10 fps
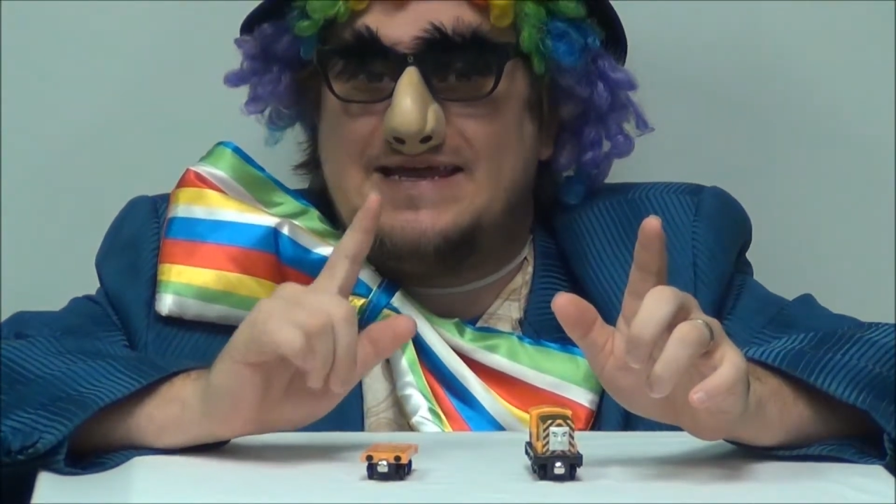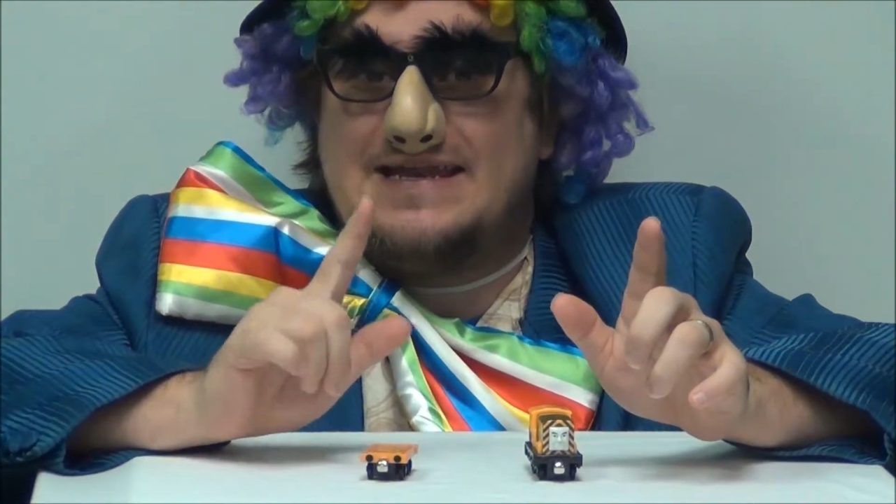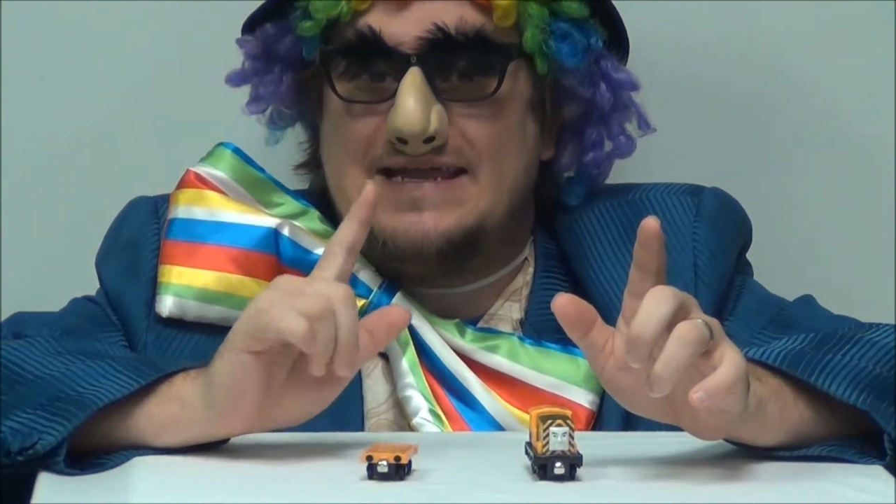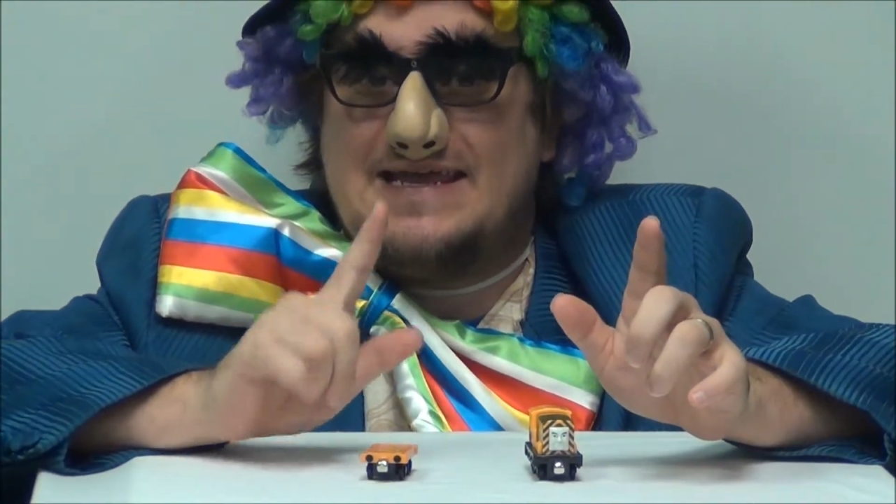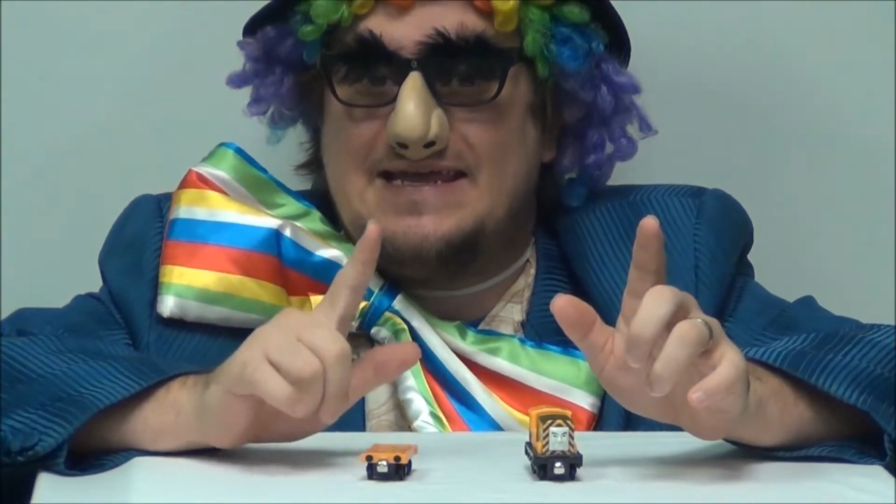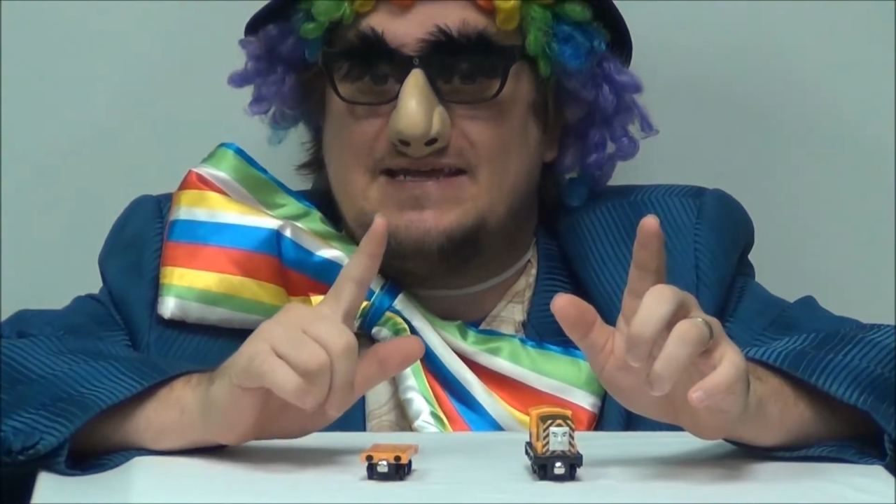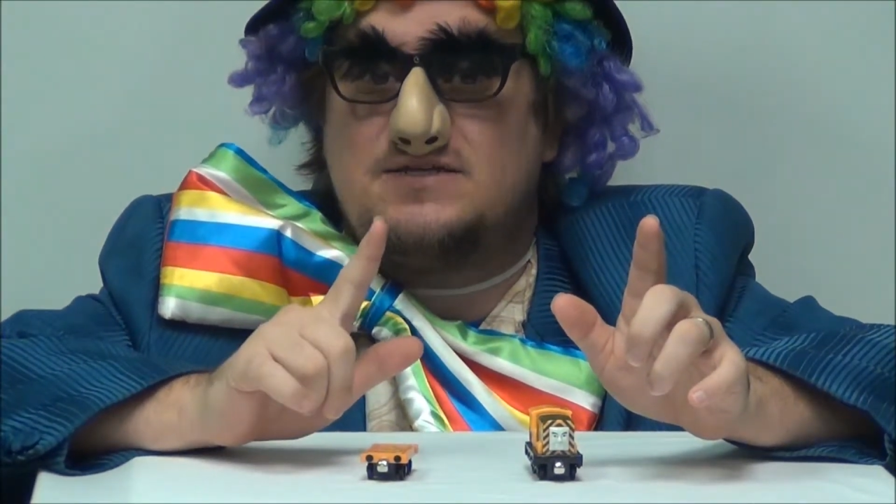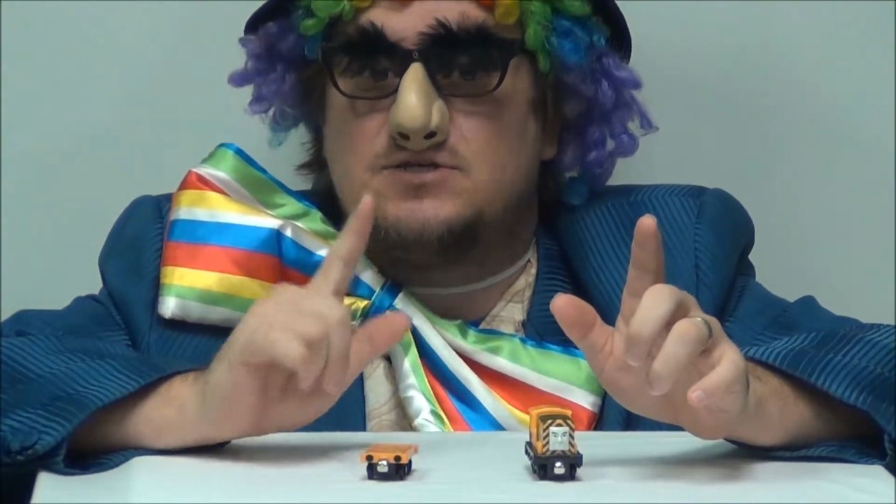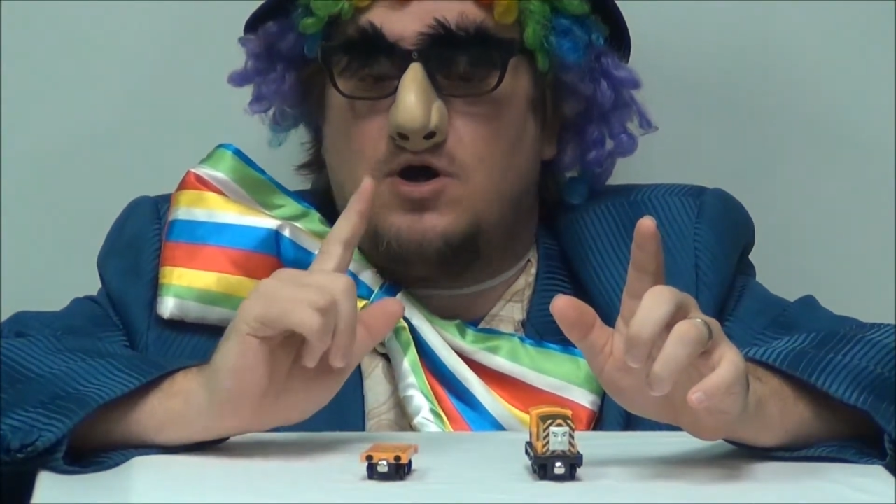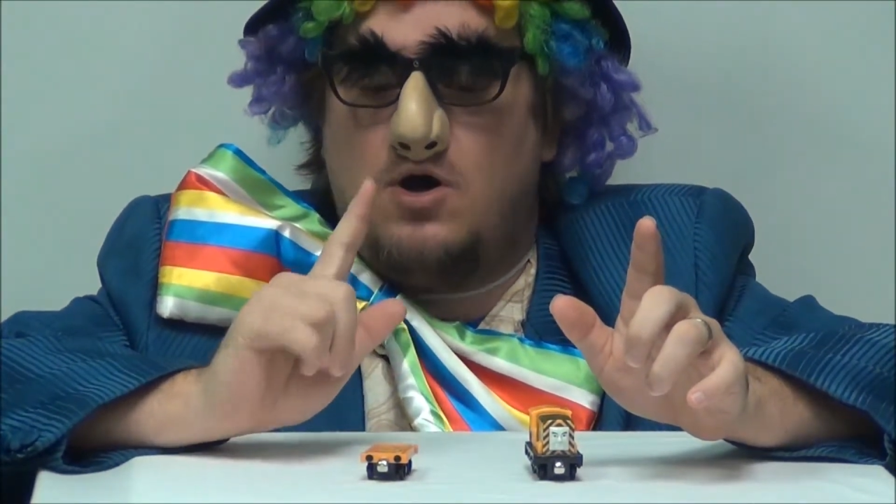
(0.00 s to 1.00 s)
It
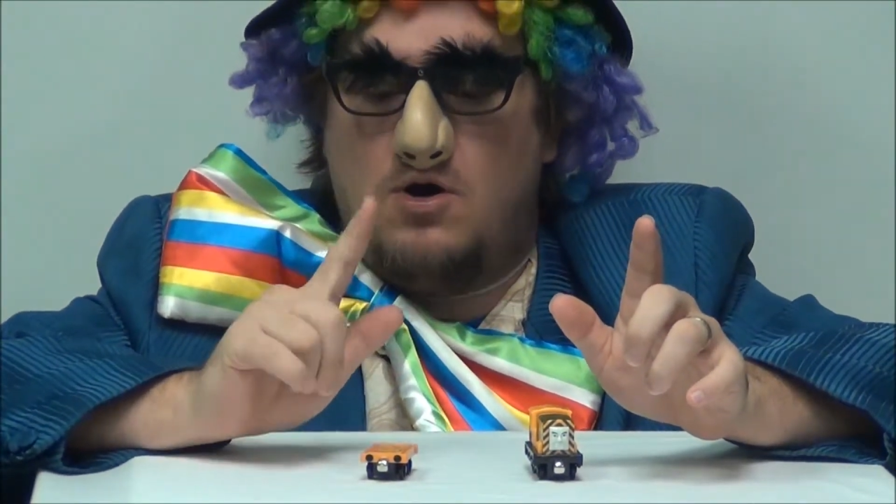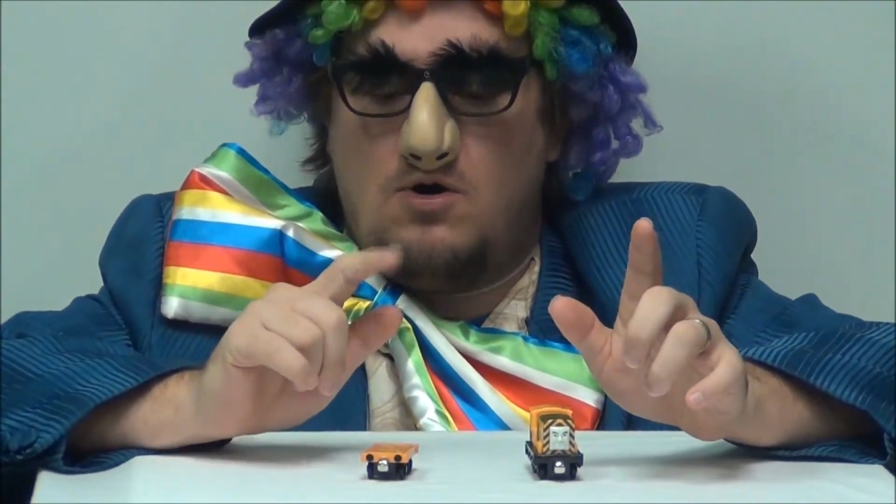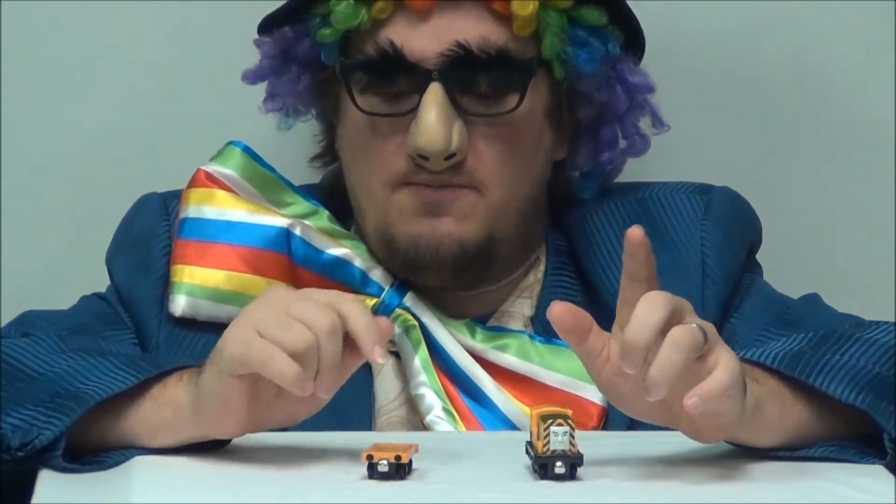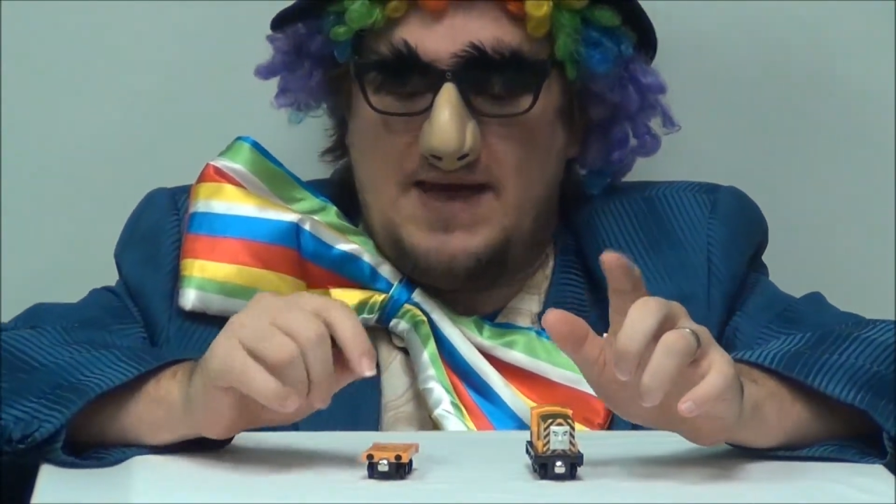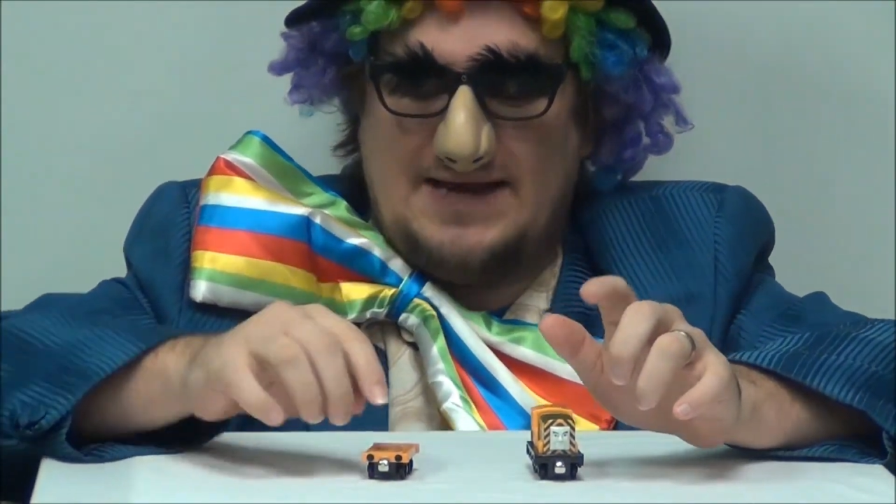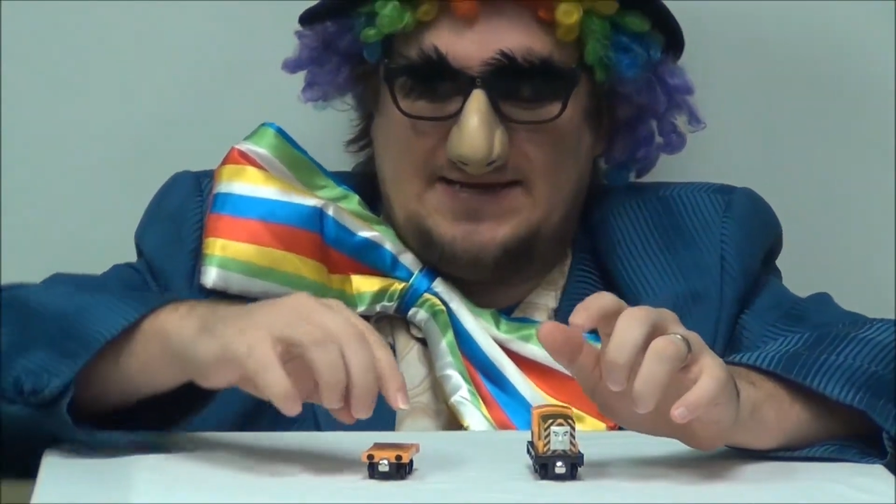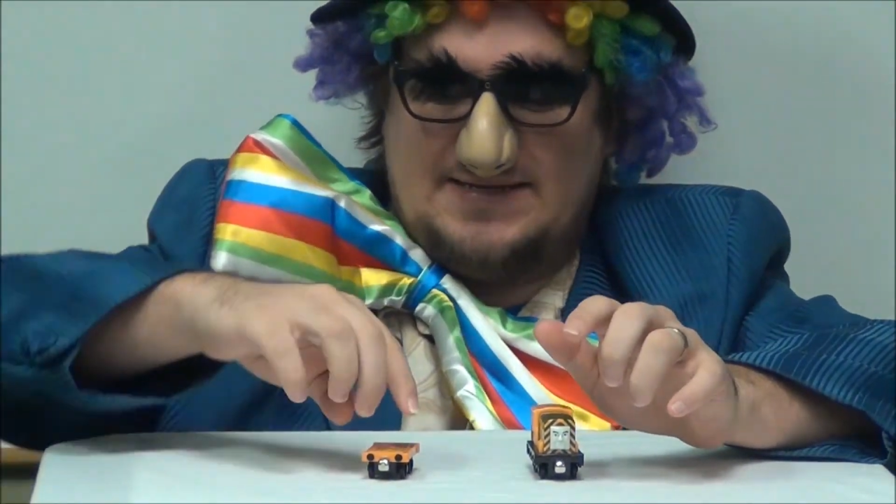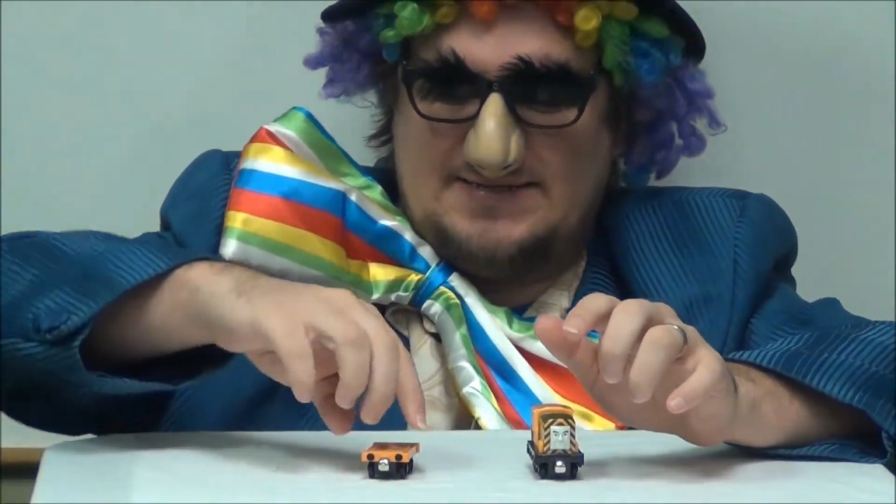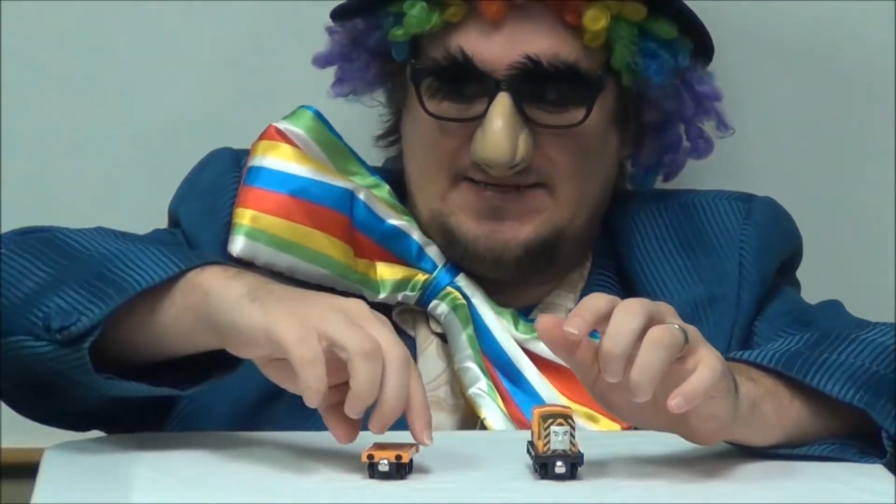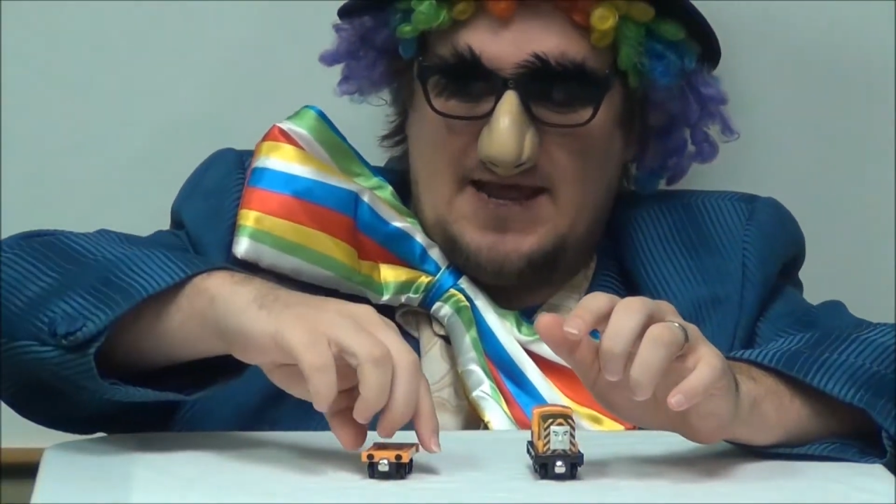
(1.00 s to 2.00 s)
is all magnets.